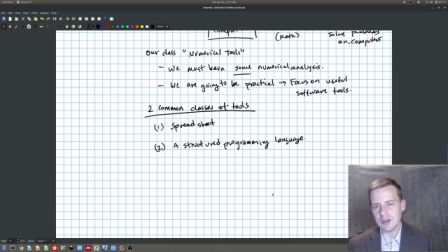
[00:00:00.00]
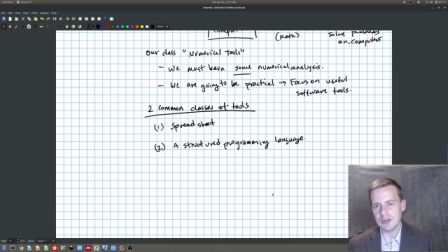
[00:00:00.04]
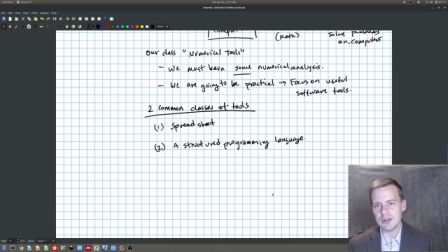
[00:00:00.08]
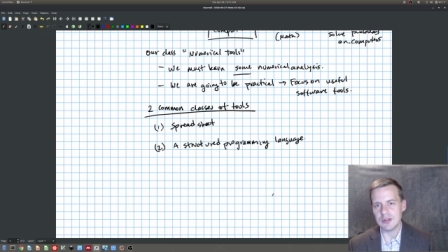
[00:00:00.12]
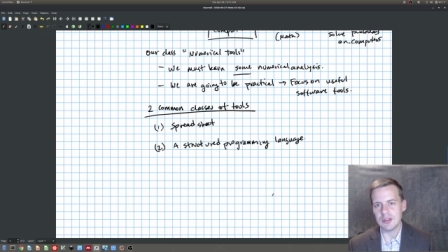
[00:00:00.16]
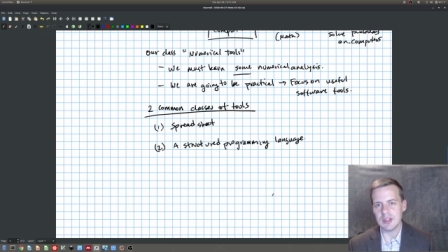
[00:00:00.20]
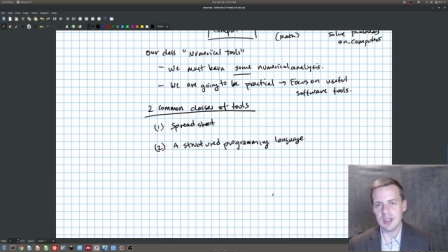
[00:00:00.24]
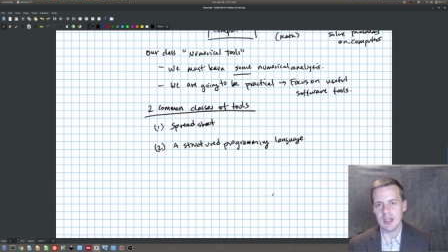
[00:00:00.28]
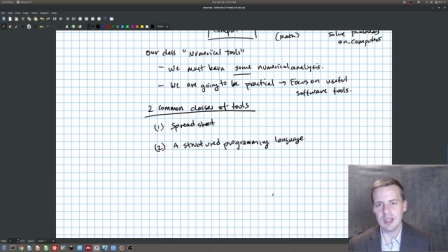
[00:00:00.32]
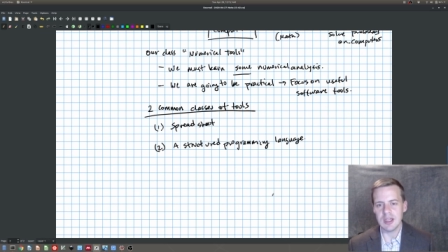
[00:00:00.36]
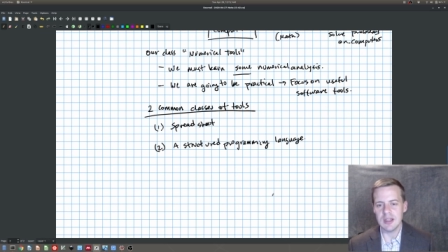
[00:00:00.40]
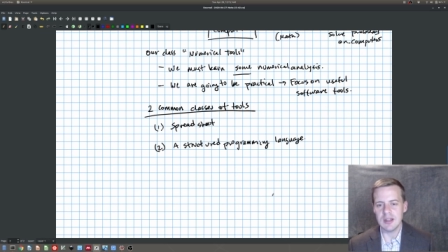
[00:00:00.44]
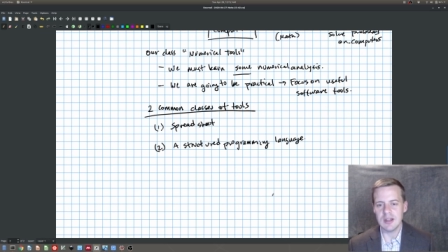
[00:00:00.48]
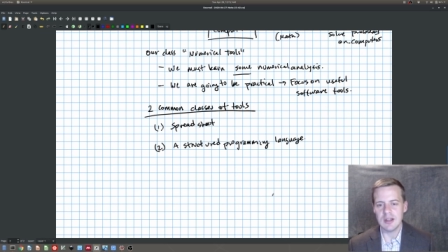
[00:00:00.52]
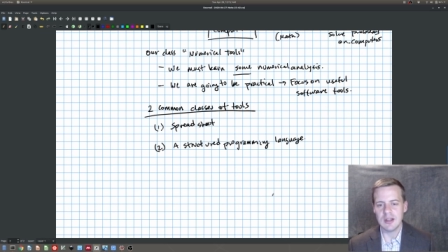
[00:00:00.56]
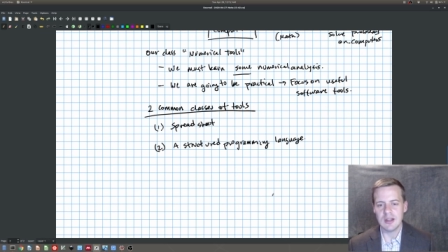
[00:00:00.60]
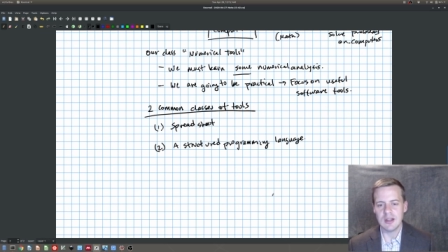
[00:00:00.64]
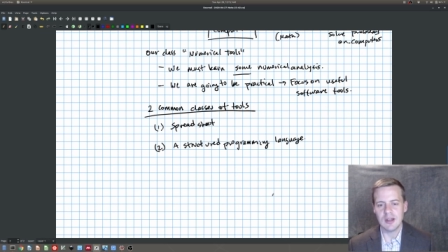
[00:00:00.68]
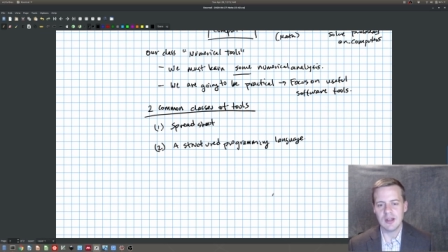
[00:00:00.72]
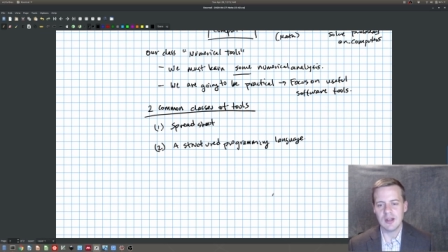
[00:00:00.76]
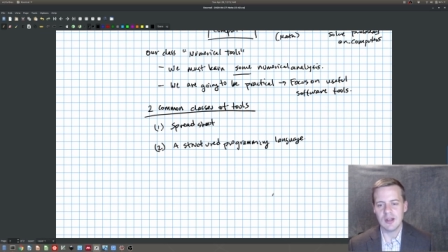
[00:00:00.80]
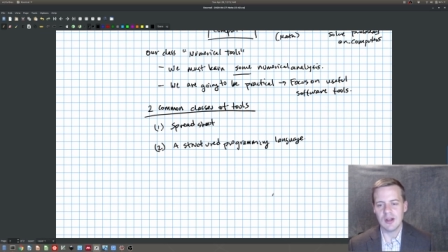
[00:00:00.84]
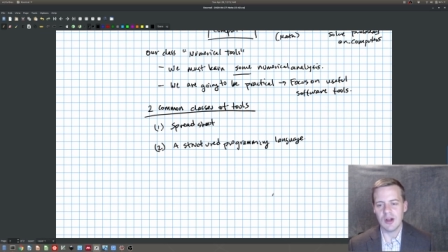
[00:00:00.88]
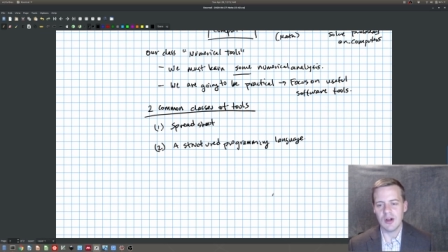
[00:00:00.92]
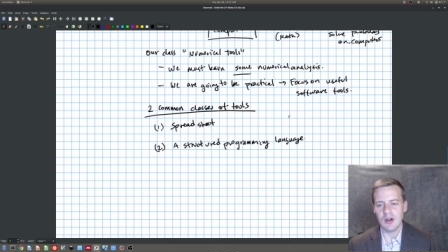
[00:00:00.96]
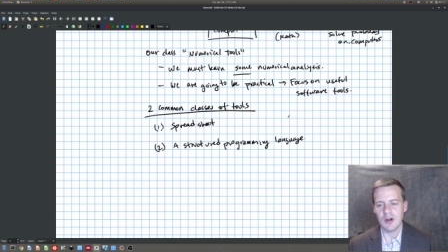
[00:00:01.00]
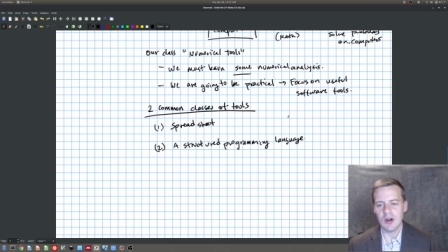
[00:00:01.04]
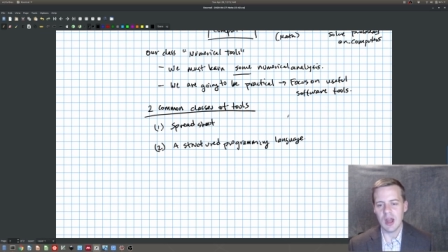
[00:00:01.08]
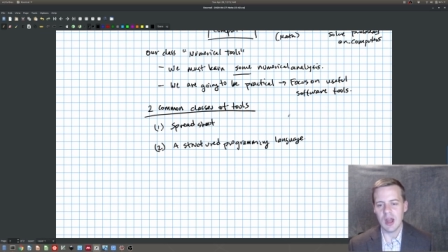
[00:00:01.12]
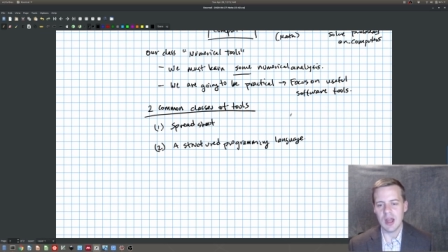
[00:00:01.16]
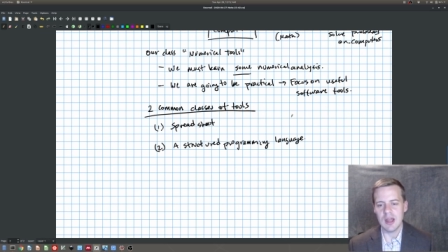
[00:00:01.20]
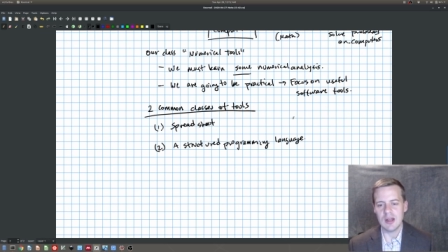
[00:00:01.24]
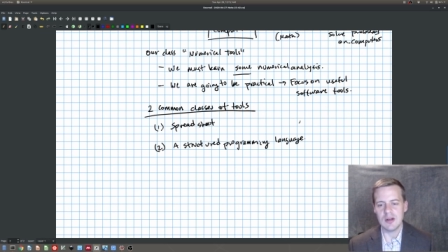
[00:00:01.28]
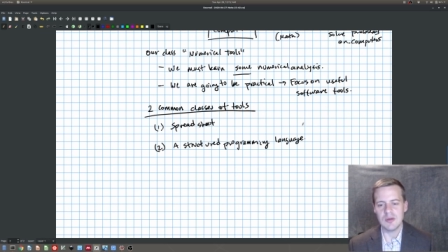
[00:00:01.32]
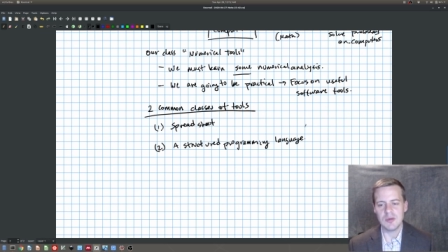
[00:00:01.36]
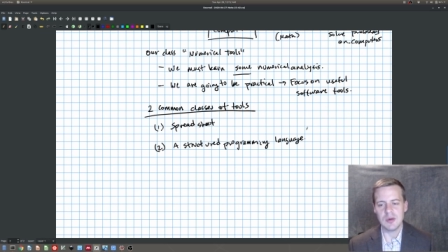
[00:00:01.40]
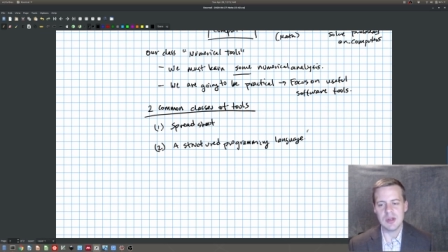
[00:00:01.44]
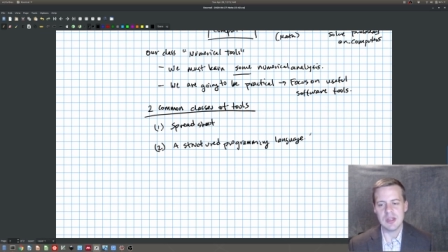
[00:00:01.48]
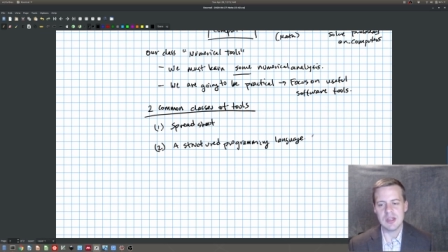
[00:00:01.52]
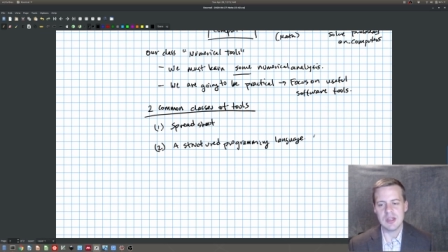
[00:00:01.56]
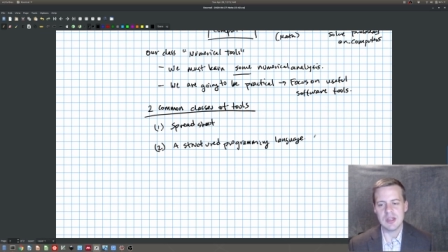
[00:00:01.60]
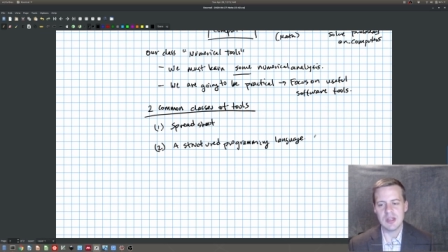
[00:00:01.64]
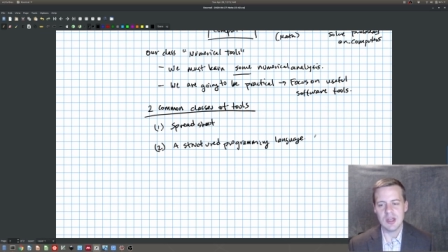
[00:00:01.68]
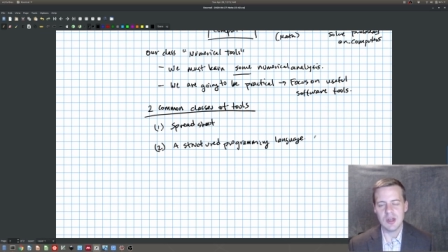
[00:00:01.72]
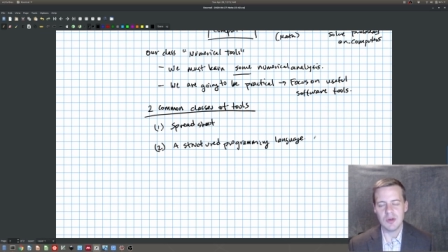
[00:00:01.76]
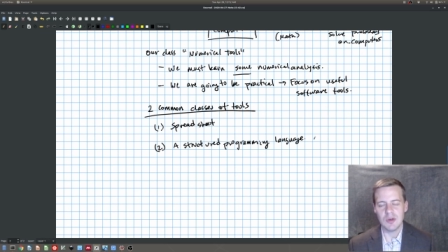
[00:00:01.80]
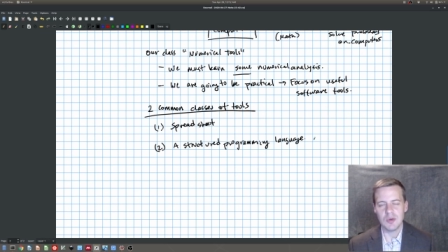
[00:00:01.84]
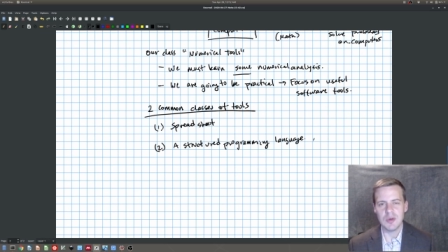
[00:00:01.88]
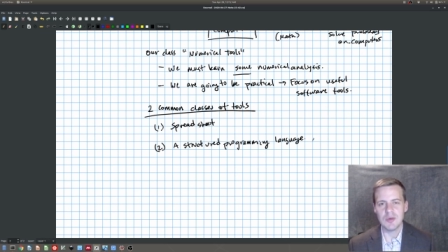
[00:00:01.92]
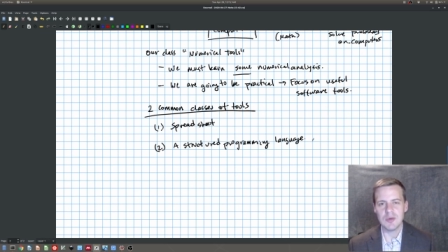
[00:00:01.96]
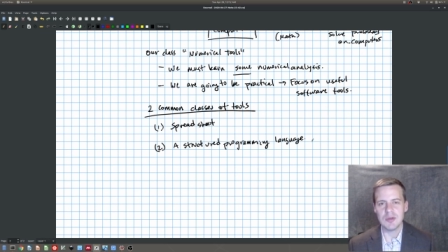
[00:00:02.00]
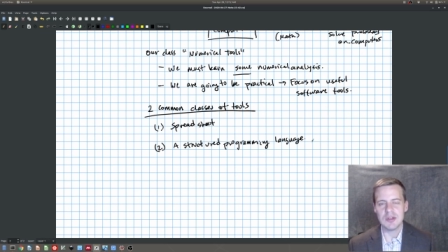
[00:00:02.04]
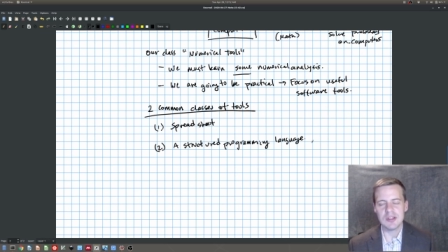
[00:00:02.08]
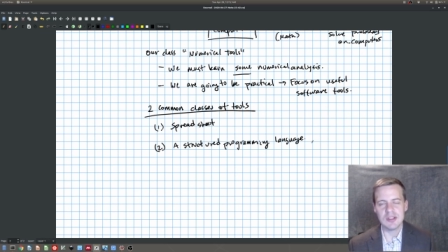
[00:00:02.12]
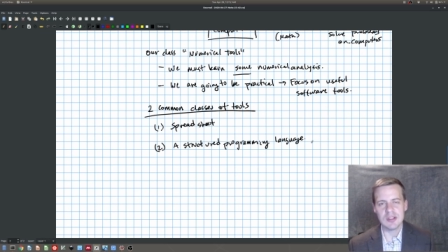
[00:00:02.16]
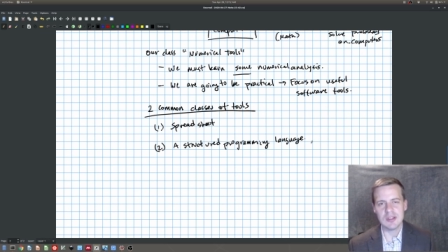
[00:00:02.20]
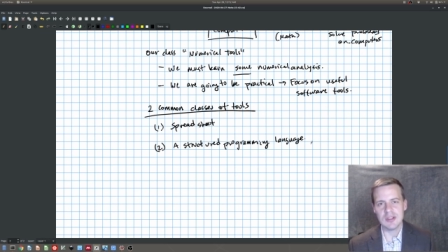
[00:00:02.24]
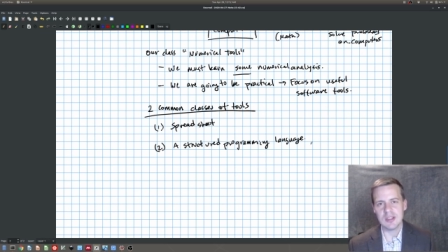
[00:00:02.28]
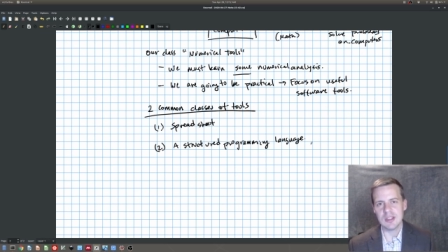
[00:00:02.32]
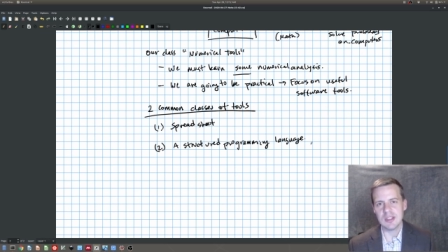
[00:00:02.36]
did. All right? We recently